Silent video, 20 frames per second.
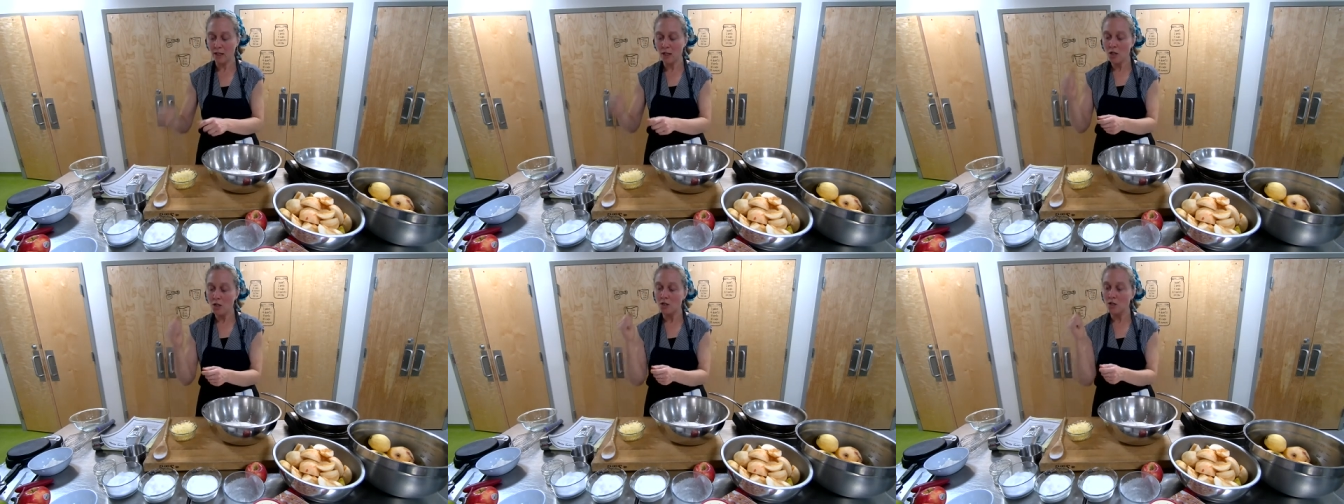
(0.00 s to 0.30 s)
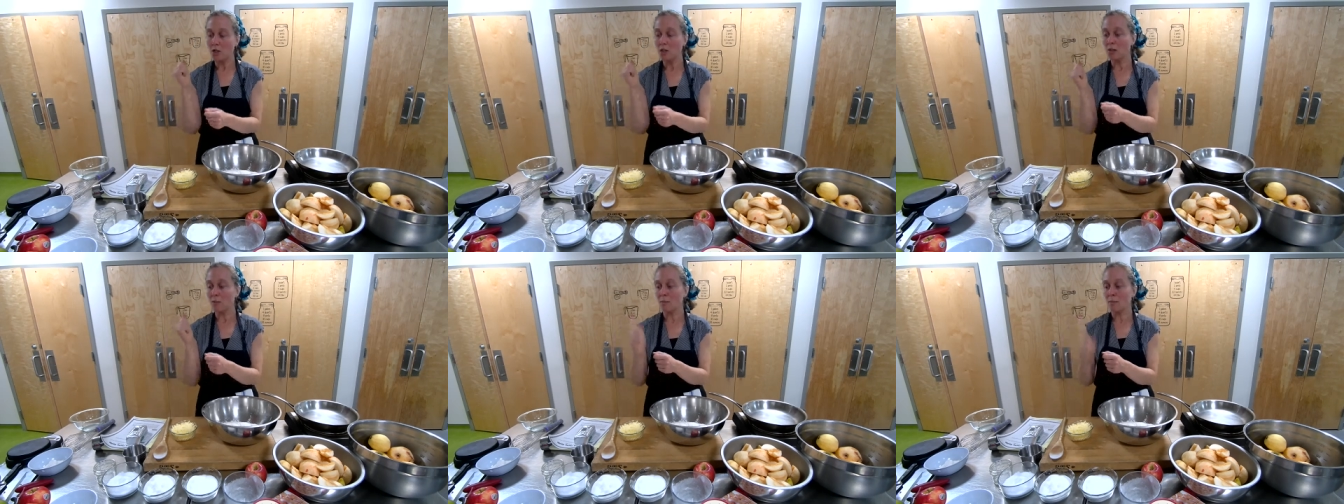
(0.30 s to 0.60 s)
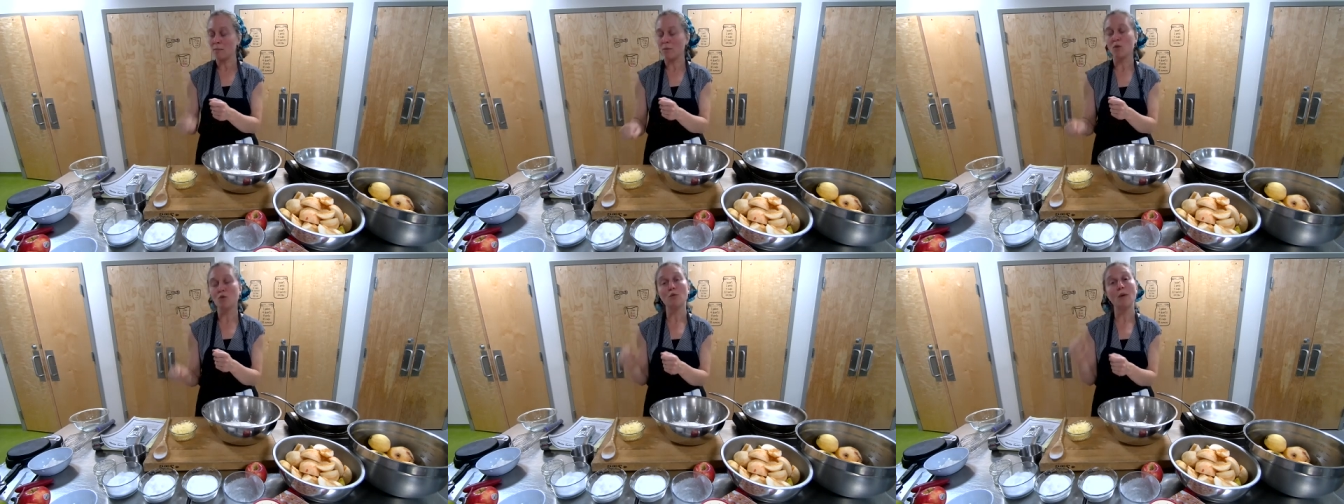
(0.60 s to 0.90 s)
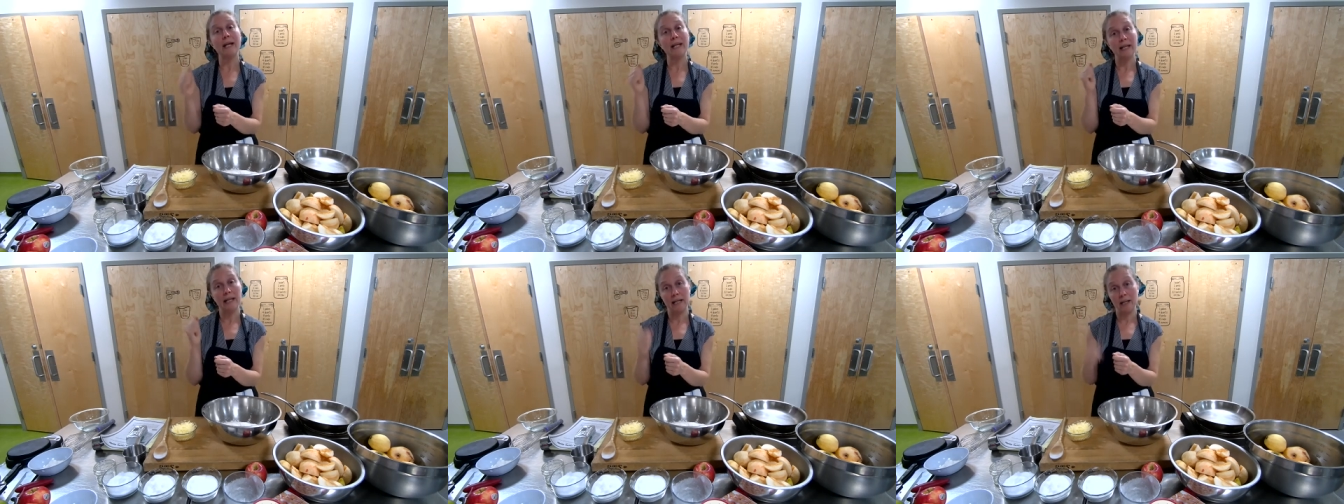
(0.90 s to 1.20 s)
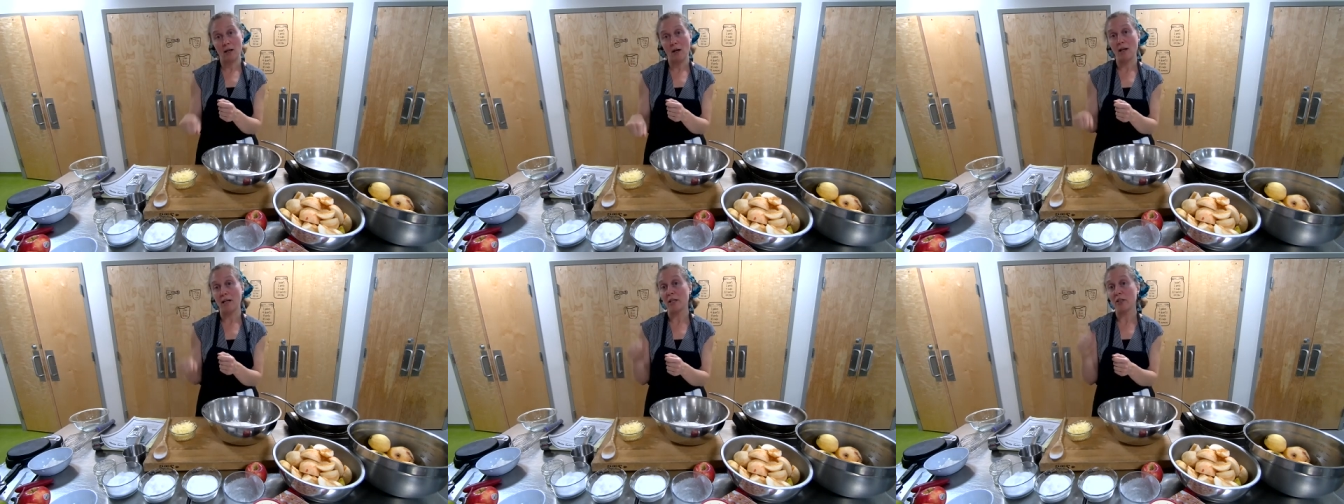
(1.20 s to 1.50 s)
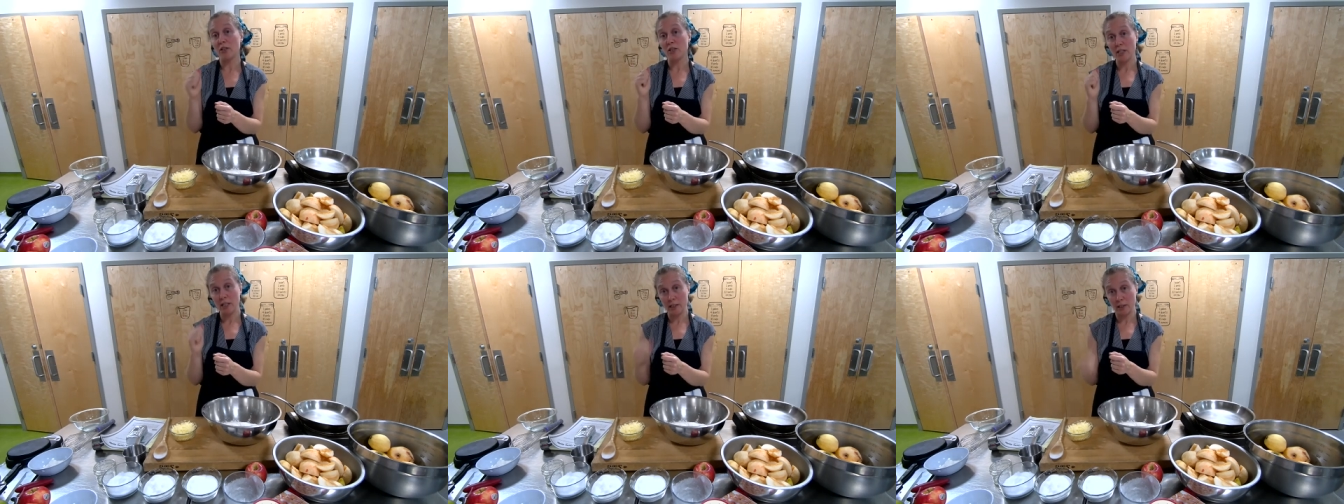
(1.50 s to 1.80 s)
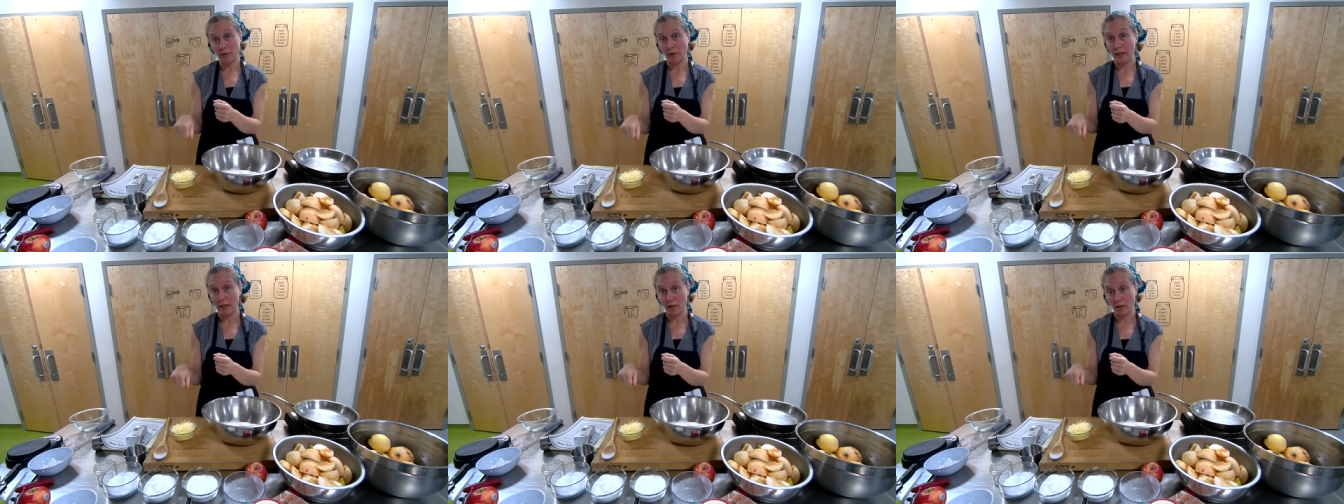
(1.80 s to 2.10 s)
just grate it on a cheese
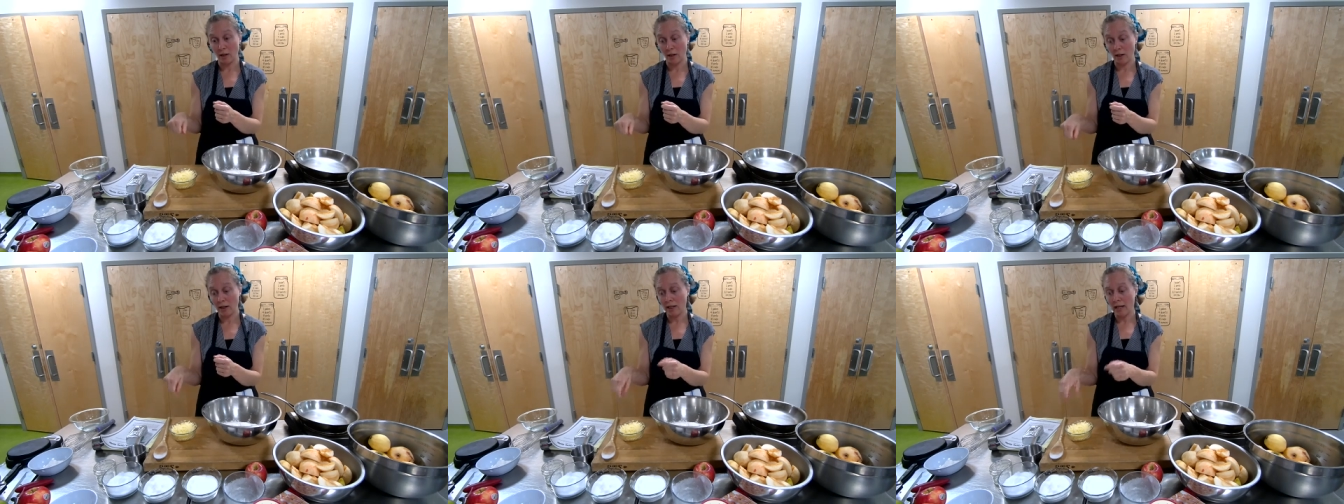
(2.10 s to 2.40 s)
grater.